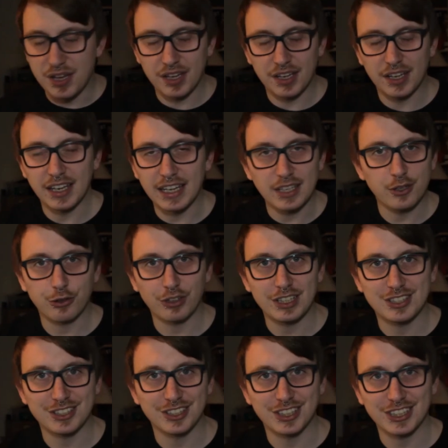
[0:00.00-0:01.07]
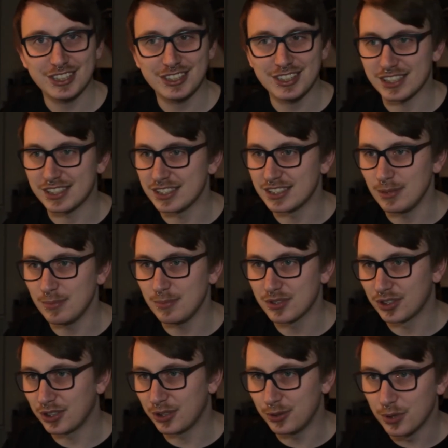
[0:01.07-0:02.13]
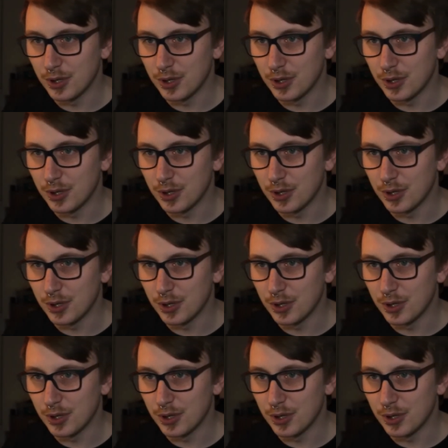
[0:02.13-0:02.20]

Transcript: increase statistics, it seems, to...